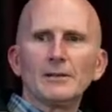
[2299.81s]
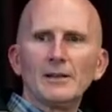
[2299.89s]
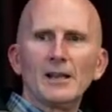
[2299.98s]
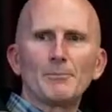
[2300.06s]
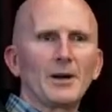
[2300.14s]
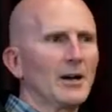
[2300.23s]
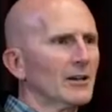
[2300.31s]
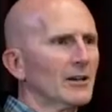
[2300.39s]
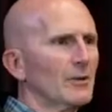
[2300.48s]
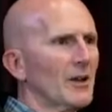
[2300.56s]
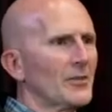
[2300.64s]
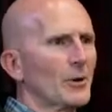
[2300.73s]
A bear can
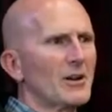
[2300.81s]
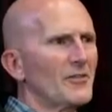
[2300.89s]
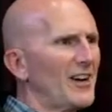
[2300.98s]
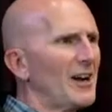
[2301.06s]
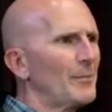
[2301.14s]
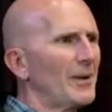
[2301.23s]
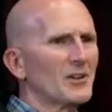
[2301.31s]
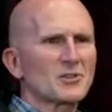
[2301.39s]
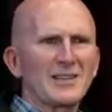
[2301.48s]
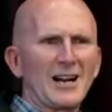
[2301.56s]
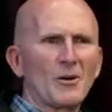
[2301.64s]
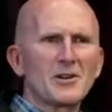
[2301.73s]
run 35 miles an
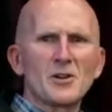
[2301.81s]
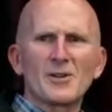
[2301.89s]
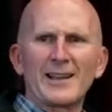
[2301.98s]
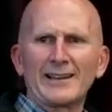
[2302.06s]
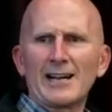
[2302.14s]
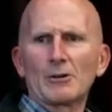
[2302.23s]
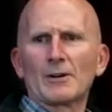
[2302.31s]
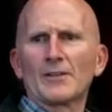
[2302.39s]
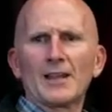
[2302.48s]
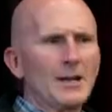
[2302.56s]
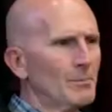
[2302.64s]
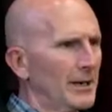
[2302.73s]
hour. You can't outrun
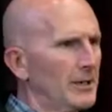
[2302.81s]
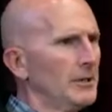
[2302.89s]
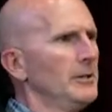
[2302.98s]
that bear.